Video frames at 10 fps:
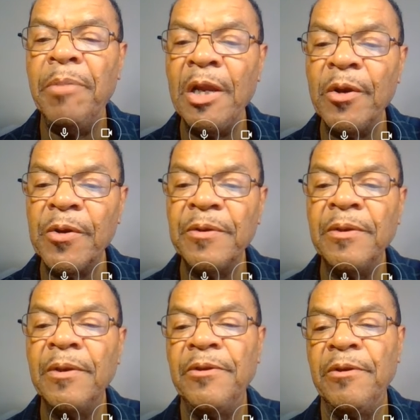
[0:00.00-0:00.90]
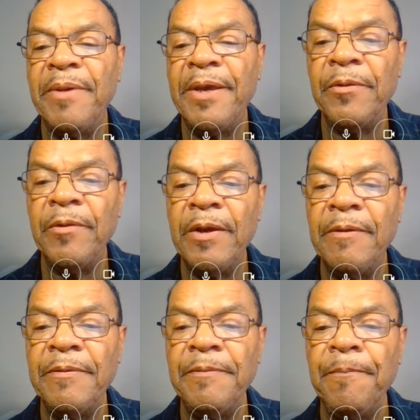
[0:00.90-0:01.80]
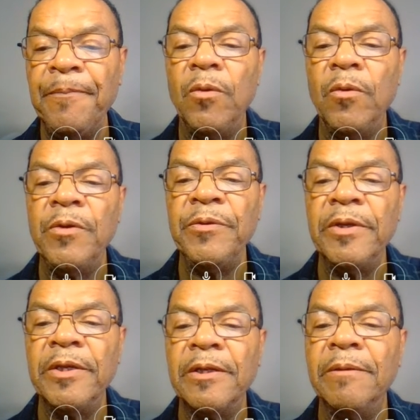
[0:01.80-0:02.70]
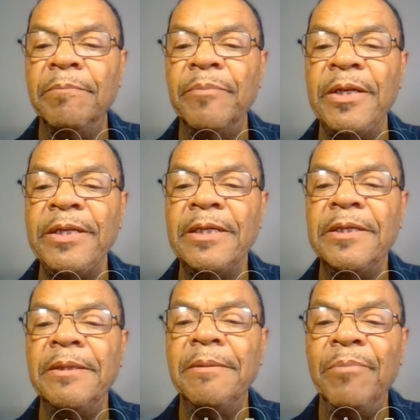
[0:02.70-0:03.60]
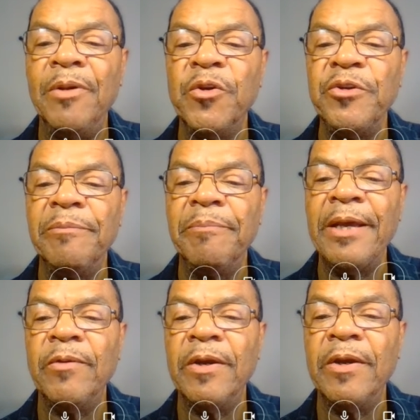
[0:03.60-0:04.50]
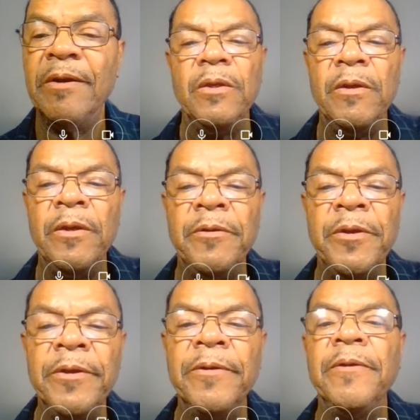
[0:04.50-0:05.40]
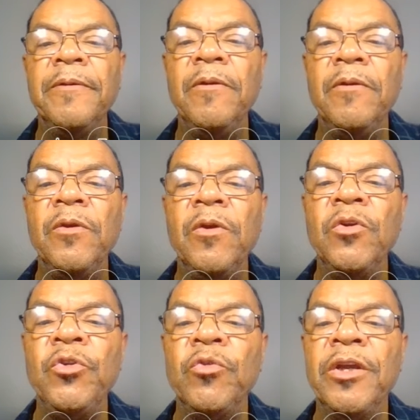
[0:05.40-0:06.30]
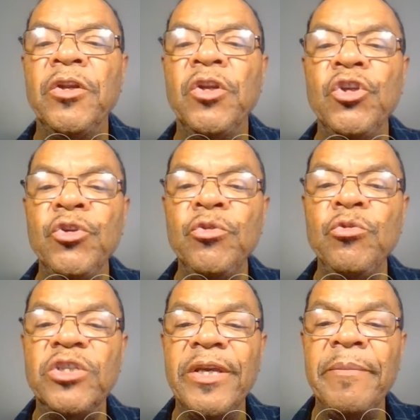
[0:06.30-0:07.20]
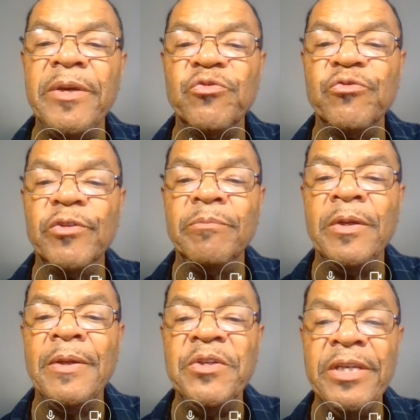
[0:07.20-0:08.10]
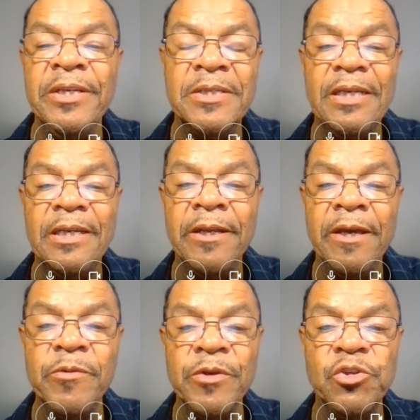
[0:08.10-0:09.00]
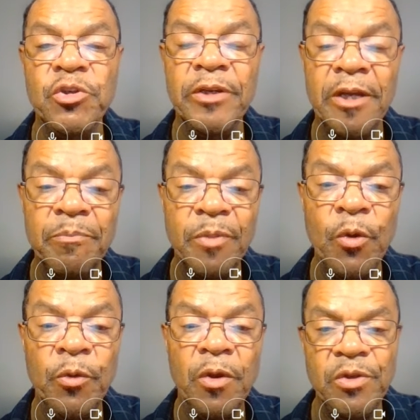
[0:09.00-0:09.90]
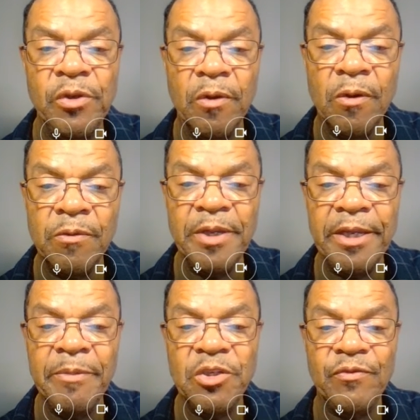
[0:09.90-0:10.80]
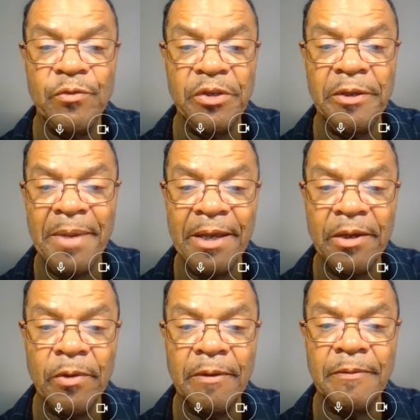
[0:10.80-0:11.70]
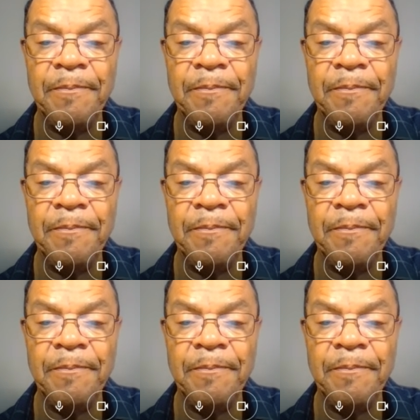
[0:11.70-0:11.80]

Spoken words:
blur your background, or you can completely blur your background. And here you can use image from disk. In other words, you can upload your own image for your background.